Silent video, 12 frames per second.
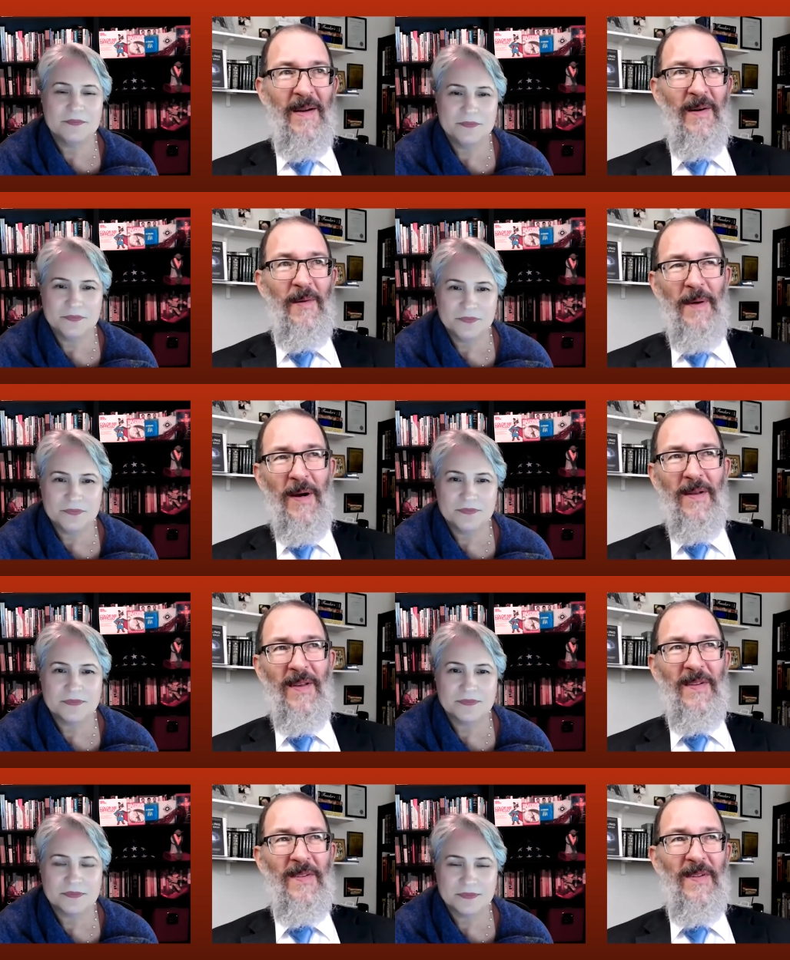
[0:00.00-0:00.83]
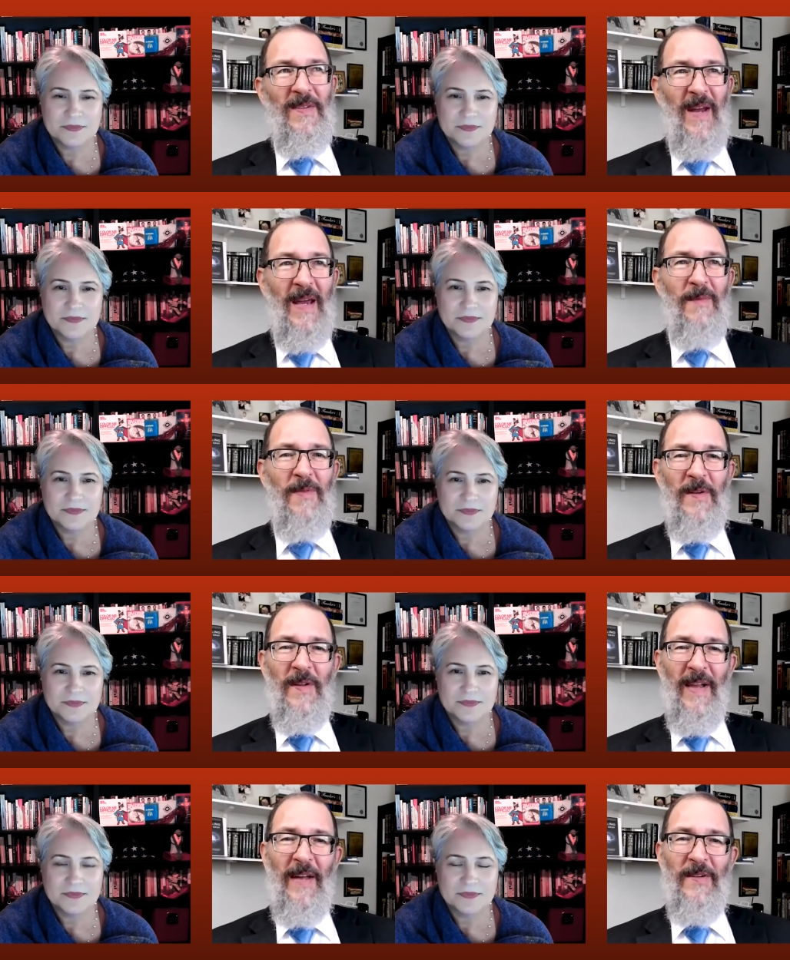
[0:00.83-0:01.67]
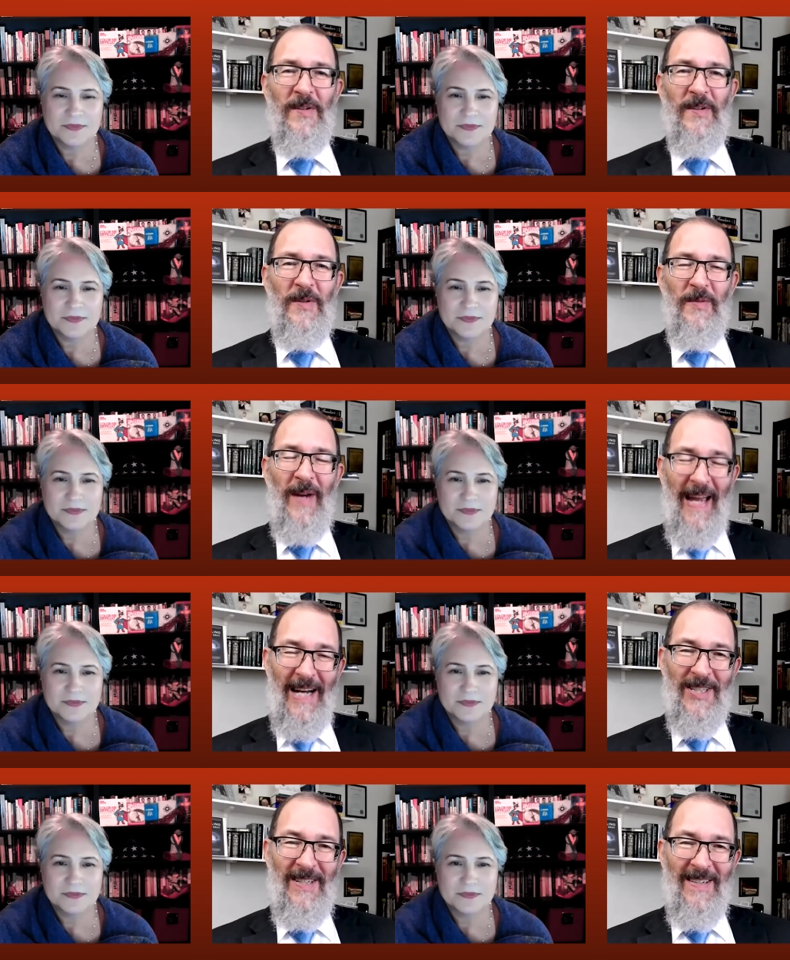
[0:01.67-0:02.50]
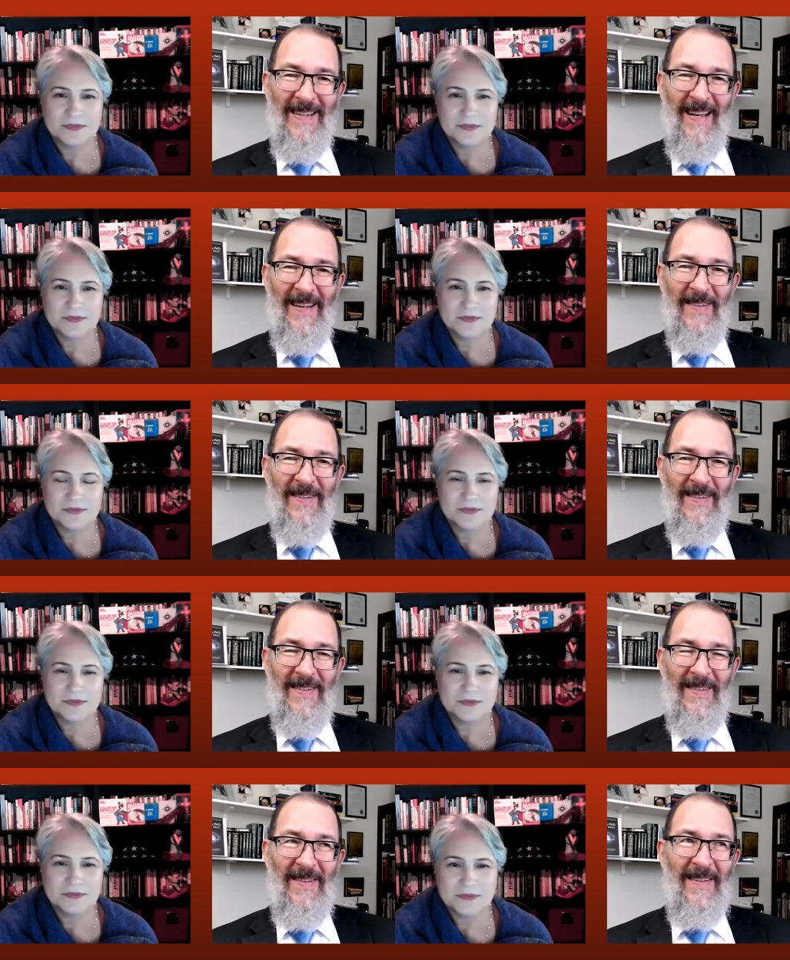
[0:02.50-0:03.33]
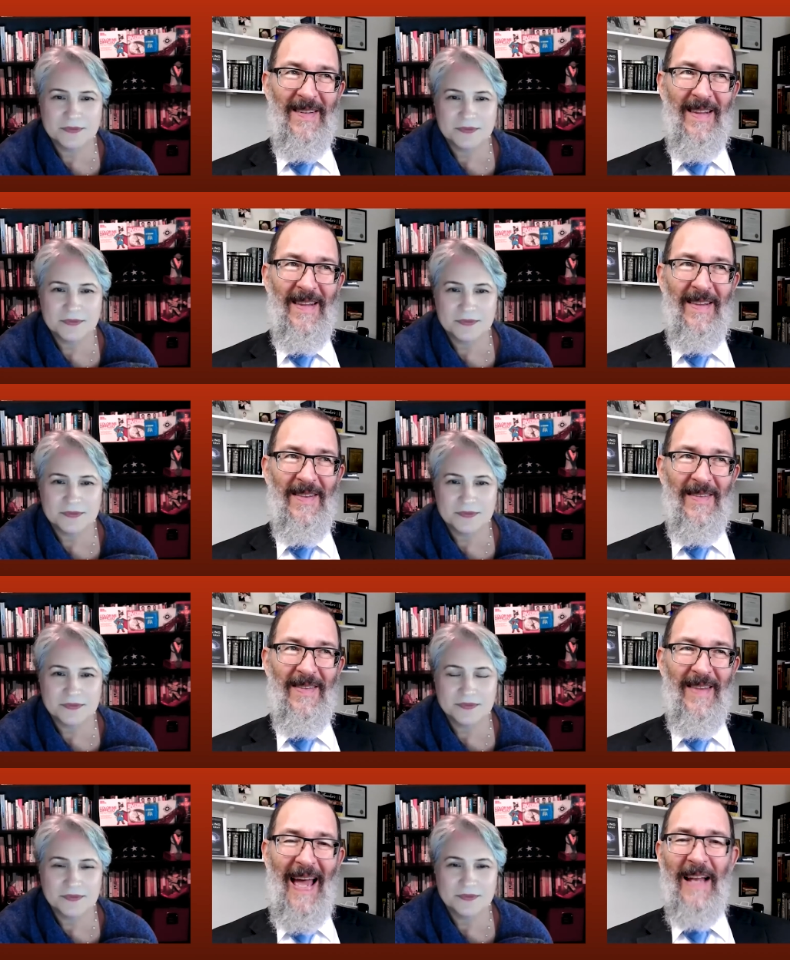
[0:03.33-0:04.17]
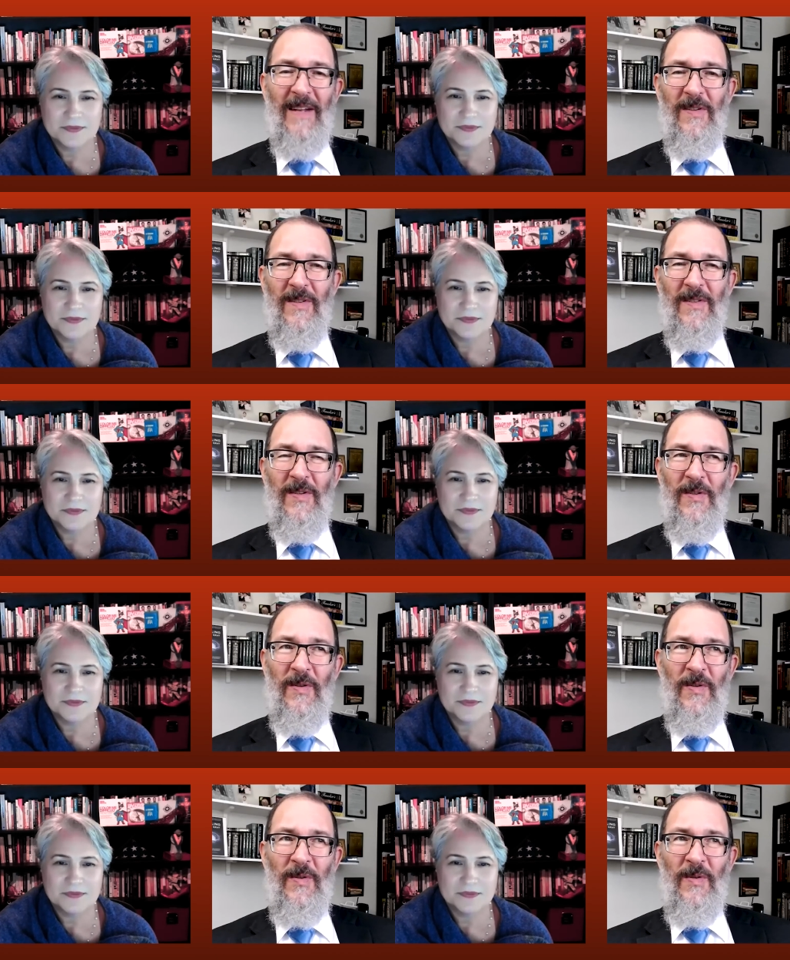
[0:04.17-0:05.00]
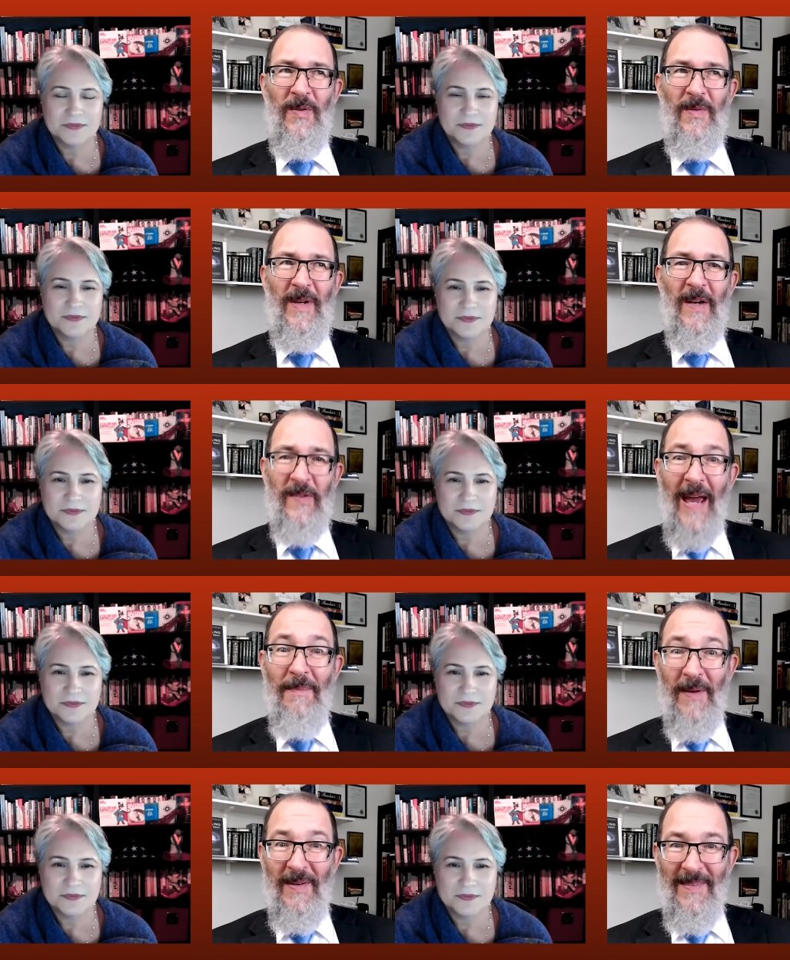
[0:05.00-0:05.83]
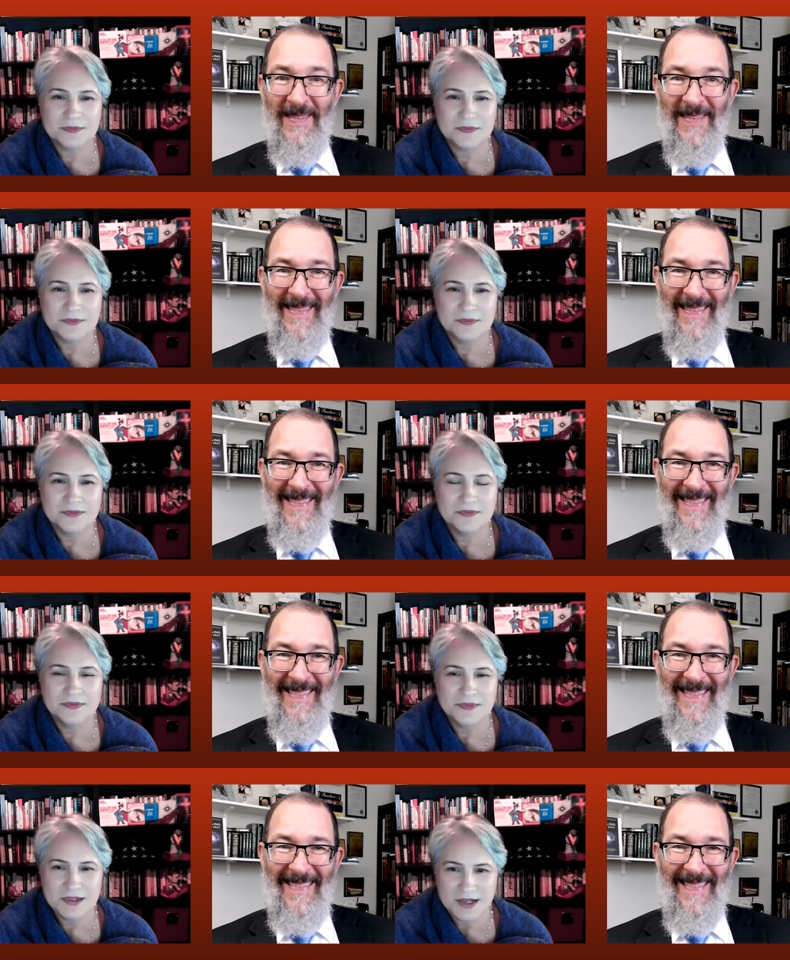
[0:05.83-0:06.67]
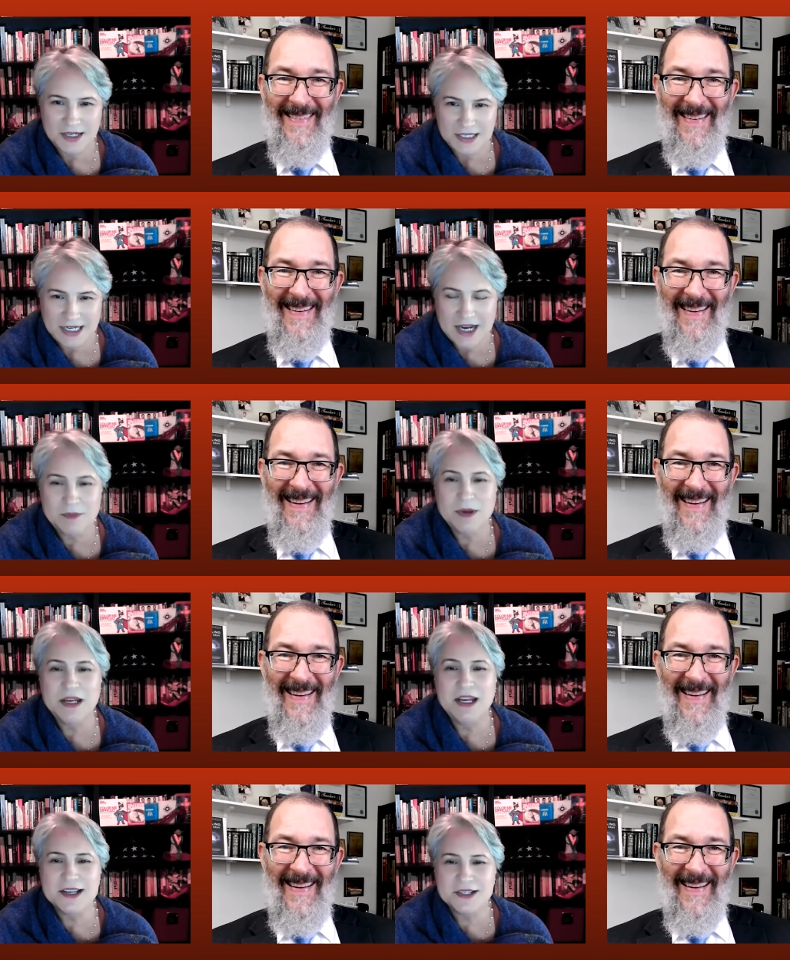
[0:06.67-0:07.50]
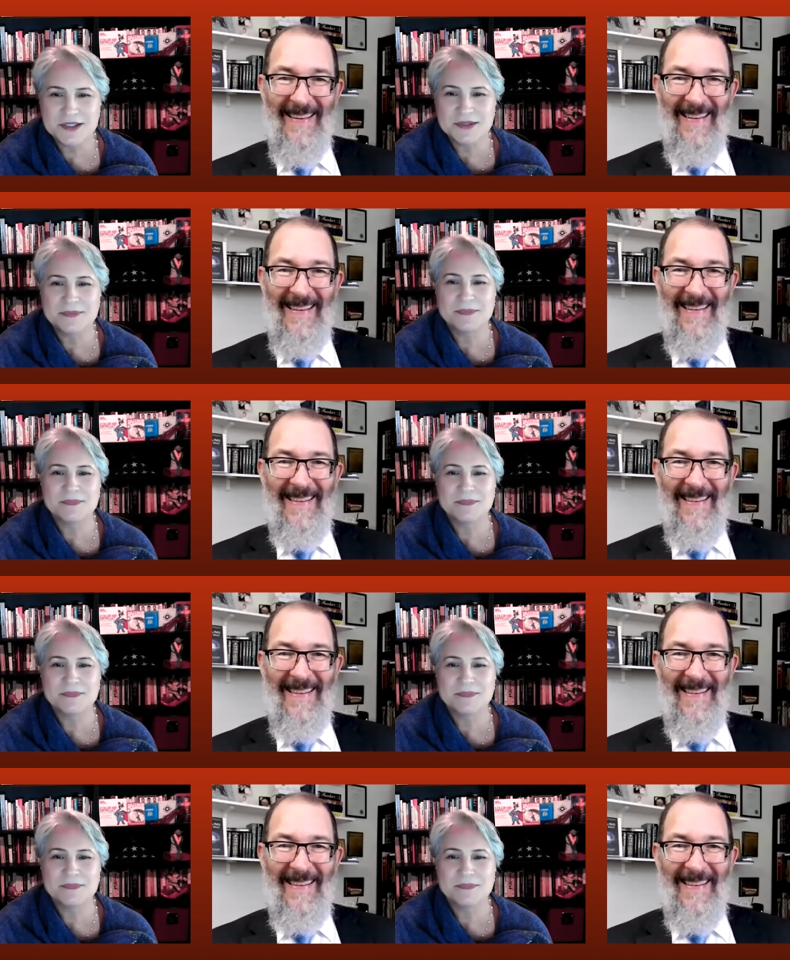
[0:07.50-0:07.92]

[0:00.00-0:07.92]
Speaker 1: Well, apparently, it's the same physiological reaction as that to excitement. It can be, yes.